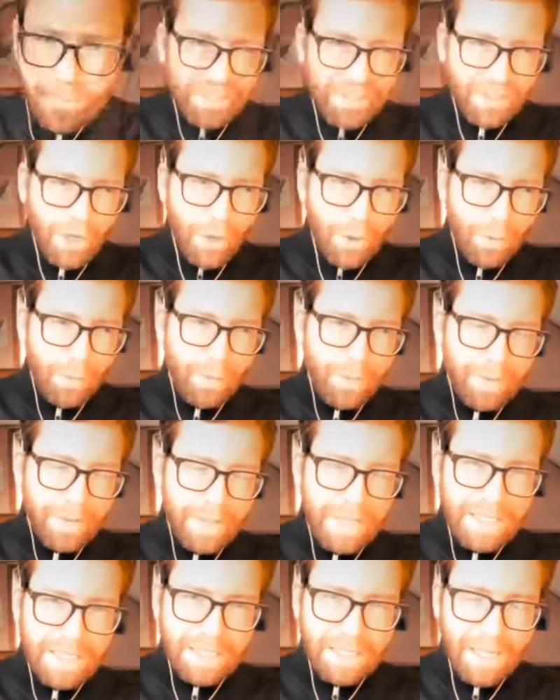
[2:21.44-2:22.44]
so
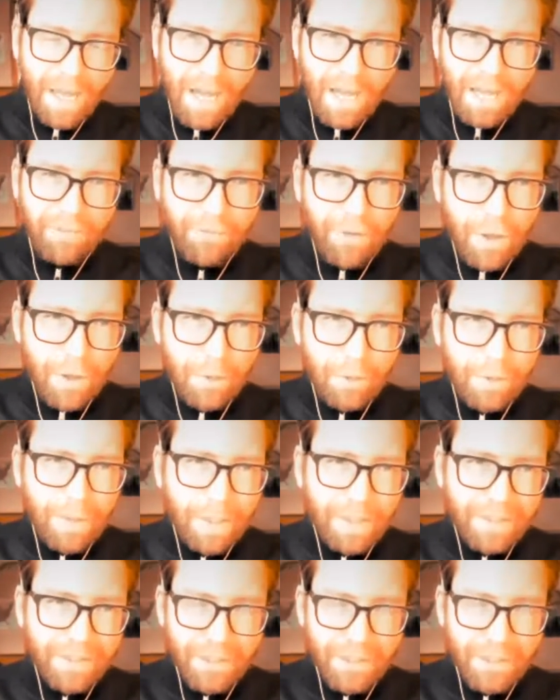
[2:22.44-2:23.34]
this iPhone